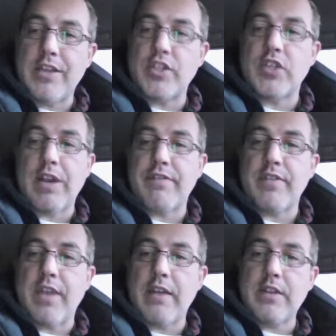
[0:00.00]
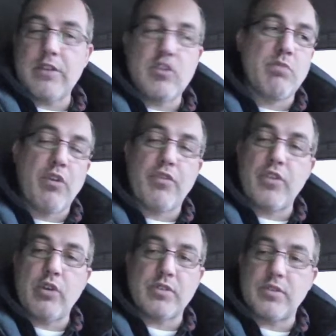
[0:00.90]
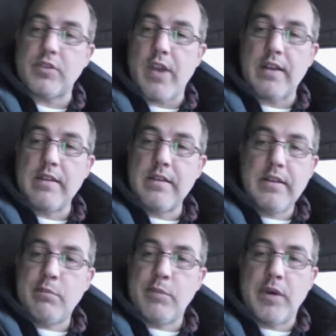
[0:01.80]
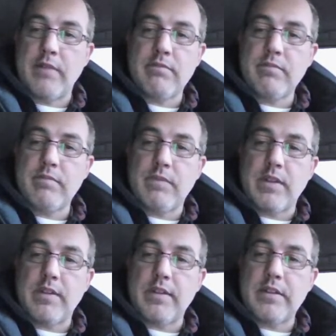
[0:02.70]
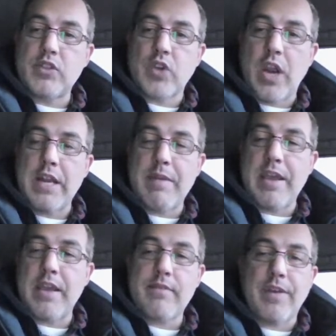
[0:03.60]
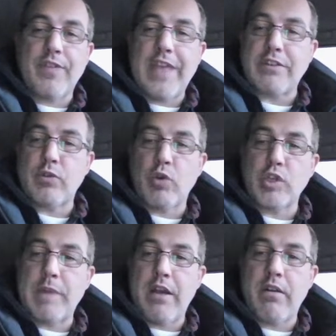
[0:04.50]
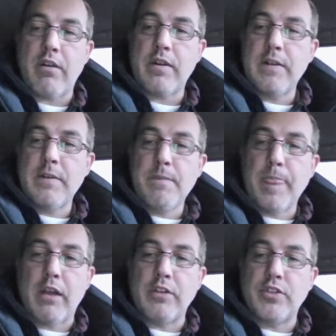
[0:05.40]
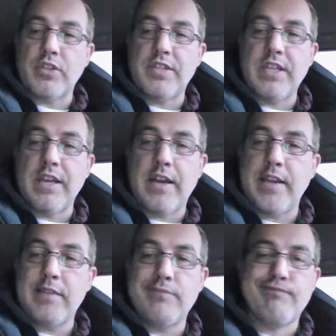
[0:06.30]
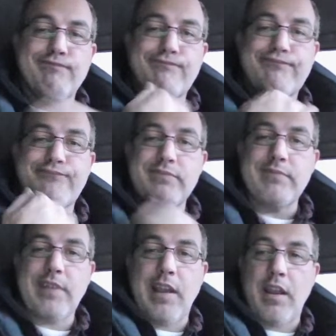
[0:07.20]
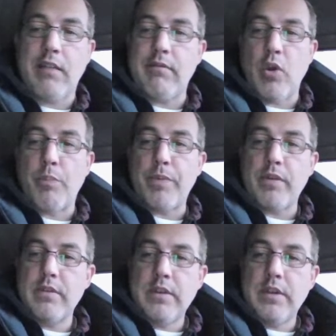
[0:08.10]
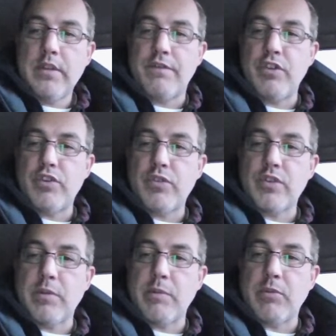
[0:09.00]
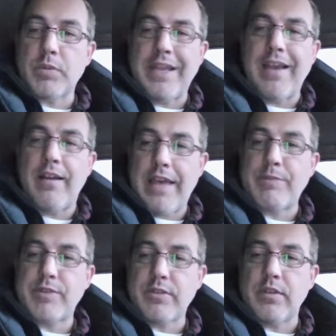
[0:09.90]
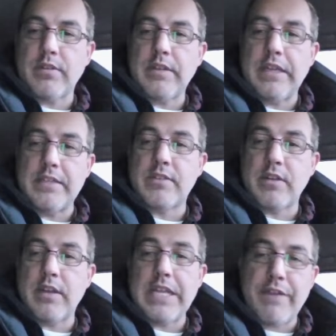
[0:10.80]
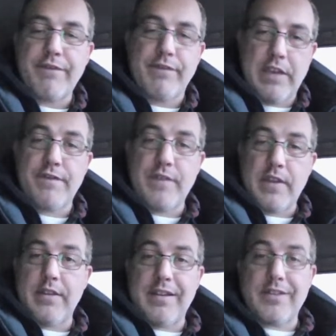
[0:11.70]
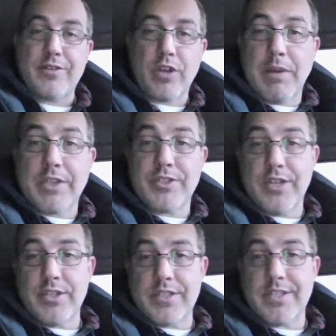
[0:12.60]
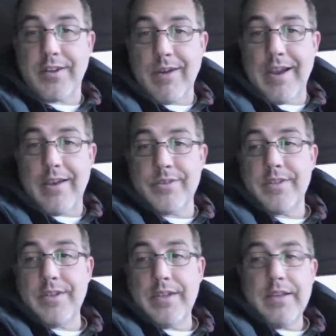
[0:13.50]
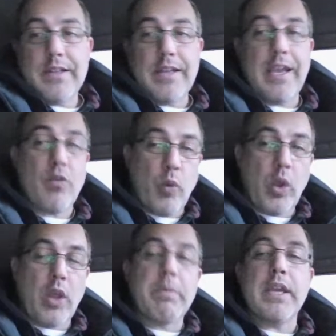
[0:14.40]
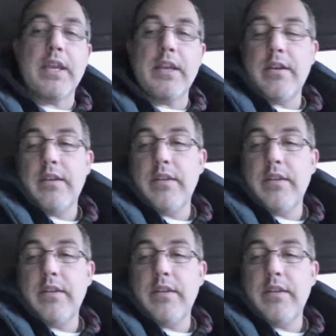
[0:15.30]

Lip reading: is great for that. Both of those is great. But trying to make 1,000 horsepower on just DI, nope. Future is going to be multiple. Yeah, absolutely. It is. If internal combustion engines stick around, it will be